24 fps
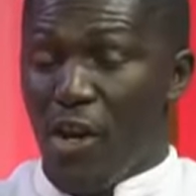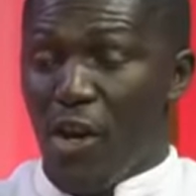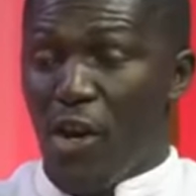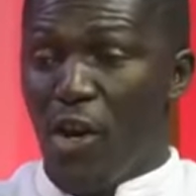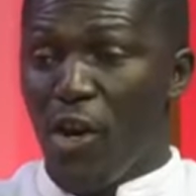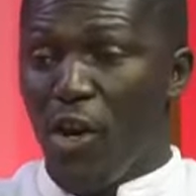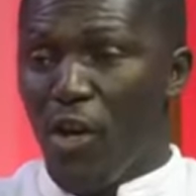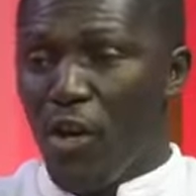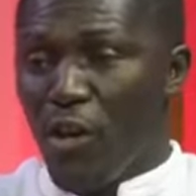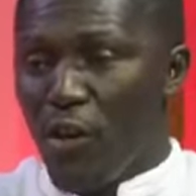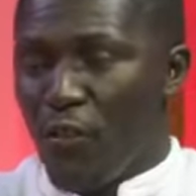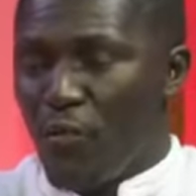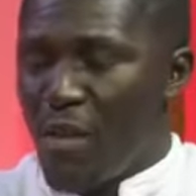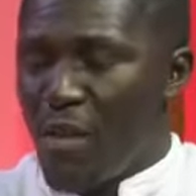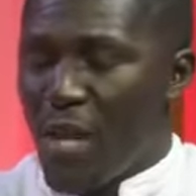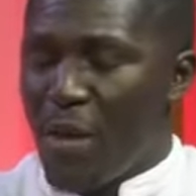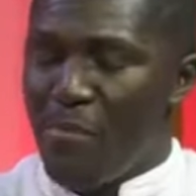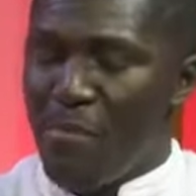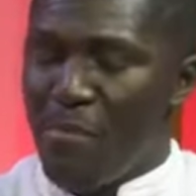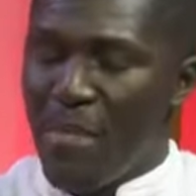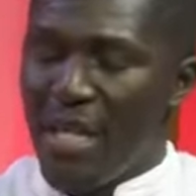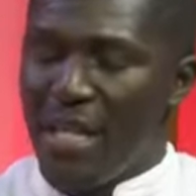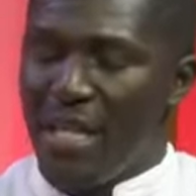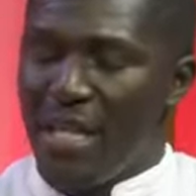all of
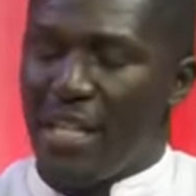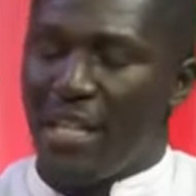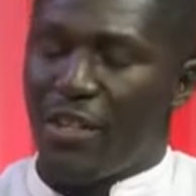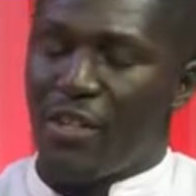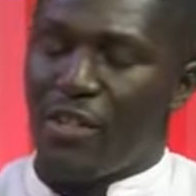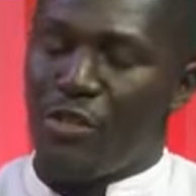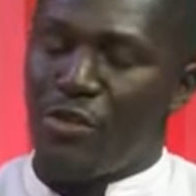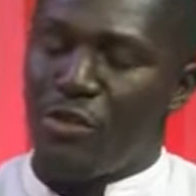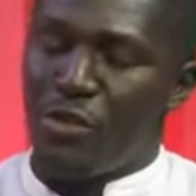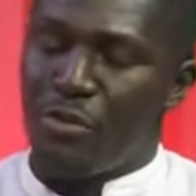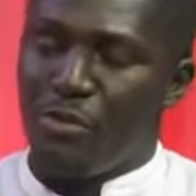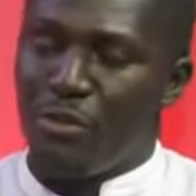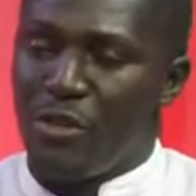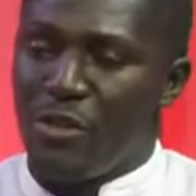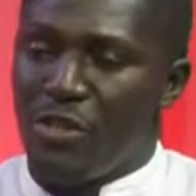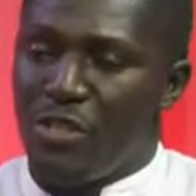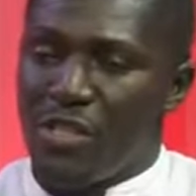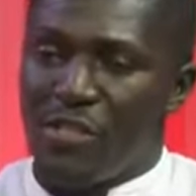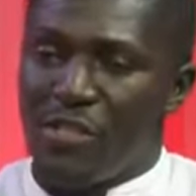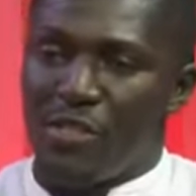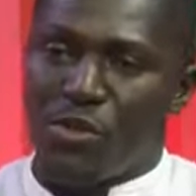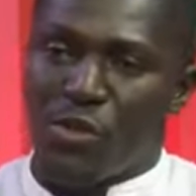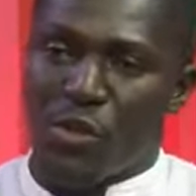them made their contribution.